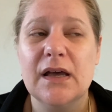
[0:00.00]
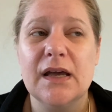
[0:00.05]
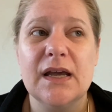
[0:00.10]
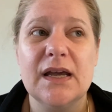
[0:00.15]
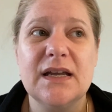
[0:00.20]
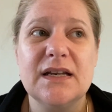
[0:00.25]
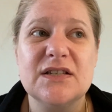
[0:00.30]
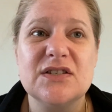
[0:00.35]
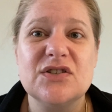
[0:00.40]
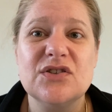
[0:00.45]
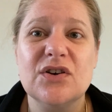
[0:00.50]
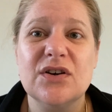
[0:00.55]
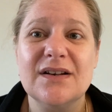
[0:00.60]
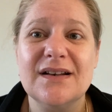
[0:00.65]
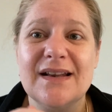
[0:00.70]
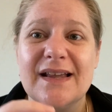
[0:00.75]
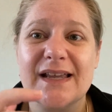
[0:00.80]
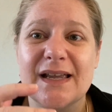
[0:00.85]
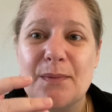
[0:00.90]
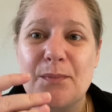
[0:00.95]
It's not
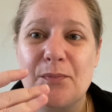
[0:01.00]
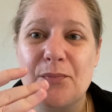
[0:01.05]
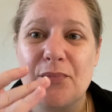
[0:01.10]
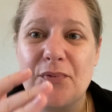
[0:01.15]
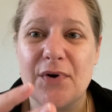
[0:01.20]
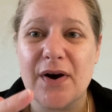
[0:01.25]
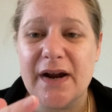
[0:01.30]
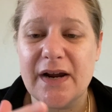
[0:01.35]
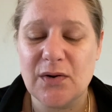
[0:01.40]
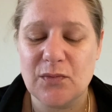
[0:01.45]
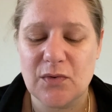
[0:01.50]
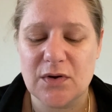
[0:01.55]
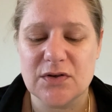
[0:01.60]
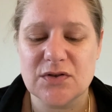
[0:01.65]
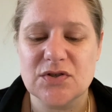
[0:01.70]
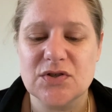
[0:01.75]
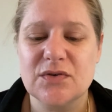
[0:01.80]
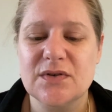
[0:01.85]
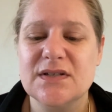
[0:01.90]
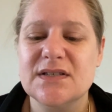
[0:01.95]
like a bright one,
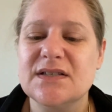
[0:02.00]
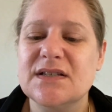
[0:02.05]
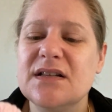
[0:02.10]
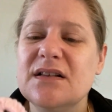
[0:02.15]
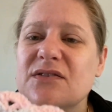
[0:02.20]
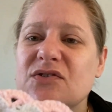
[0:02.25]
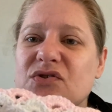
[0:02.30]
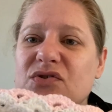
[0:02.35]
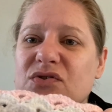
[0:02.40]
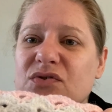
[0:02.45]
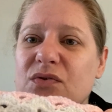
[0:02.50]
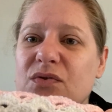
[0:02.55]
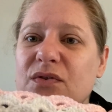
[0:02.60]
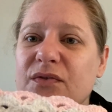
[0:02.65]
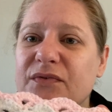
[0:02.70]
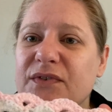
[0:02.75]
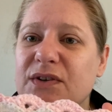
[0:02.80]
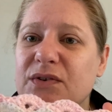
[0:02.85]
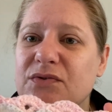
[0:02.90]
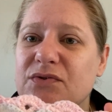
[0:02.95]
so it's still sort
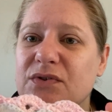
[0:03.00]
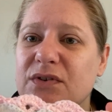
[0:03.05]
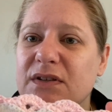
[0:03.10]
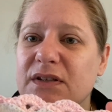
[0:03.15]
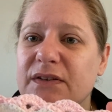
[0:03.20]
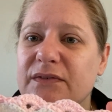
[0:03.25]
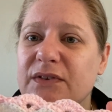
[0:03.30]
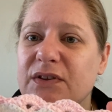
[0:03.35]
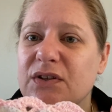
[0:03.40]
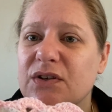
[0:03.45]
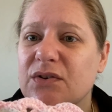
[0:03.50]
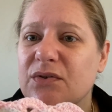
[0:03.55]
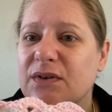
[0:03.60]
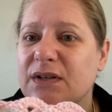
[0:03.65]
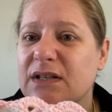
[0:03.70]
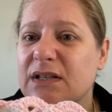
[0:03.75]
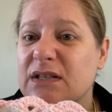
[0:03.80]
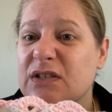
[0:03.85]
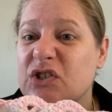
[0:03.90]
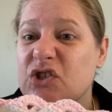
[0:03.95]
of neutral, even though
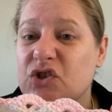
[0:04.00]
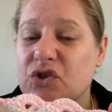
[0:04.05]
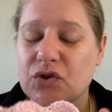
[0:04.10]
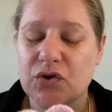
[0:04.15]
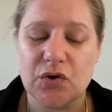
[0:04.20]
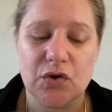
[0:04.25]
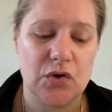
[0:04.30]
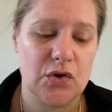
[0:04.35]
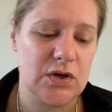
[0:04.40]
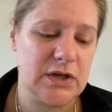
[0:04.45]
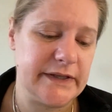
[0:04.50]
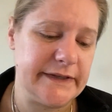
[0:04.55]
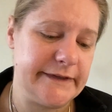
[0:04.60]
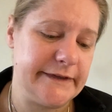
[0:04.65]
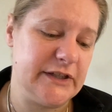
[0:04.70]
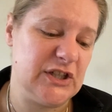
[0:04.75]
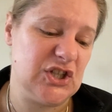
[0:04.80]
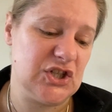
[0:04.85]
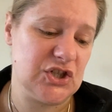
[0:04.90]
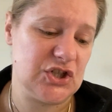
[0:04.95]
it is
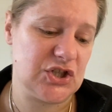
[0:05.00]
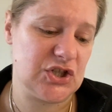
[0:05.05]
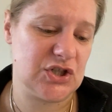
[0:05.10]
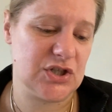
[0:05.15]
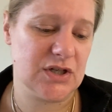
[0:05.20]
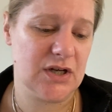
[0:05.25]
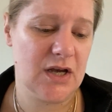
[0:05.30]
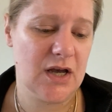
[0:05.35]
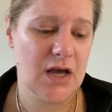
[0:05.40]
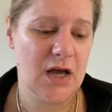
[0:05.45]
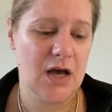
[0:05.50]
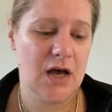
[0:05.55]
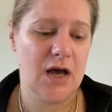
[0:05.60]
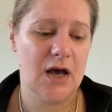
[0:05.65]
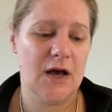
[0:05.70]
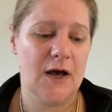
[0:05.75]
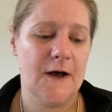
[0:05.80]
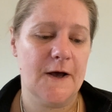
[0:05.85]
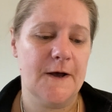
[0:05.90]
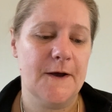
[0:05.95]
girly-ish.
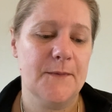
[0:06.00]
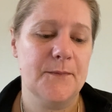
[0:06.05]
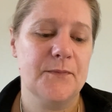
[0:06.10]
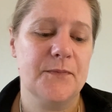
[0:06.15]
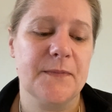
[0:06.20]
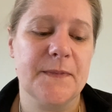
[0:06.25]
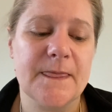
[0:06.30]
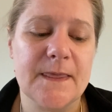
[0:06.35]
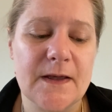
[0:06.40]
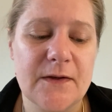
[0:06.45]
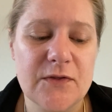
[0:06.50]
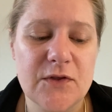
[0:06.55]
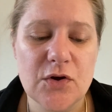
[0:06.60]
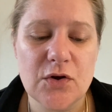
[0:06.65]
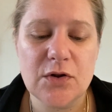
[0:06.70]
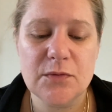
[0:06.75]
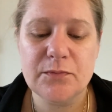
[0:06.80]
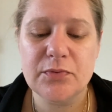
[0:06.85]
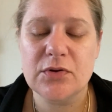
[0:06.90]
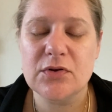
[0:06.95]
The
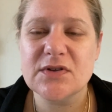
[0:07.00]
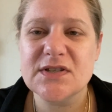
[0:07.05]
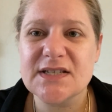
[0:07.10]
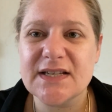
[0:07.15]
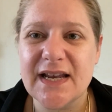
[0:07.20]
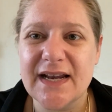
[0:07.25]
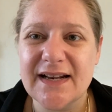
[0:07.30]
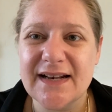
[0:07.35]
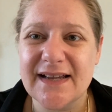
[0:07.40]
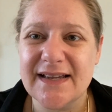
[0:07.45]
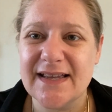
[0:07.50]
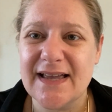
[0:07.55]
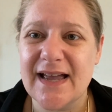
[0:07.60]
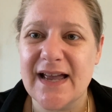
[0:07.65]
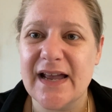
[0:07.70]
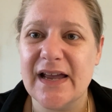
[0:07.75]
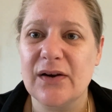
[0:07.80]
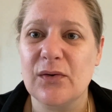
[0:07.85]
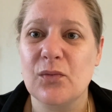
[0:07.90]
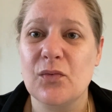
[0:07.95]
old pull skein I
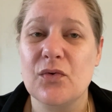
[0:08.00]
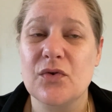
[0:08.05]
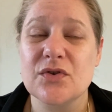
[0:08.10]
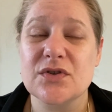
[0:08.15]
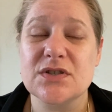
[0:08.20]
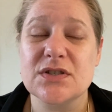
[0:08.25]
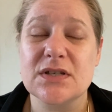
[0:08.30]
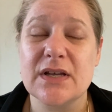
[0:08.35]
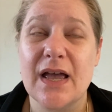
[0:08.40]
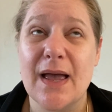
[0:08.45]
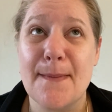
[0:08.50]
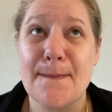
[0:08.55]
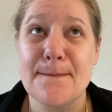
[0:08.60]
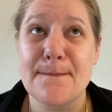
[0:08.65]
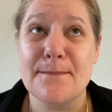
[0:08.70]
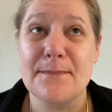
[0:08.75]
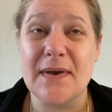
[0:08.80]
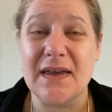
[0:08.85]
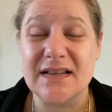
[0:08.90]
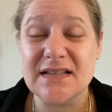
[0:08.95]
had was a
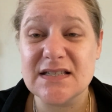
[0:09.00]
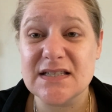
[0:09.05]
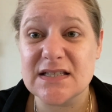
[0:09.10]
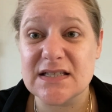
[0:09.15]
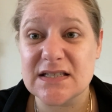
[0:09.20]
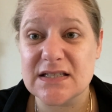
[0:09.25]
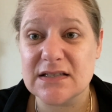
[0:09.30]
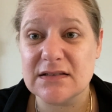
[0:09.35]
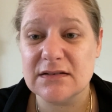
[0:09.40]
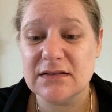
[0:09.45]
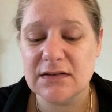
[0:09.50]
mess,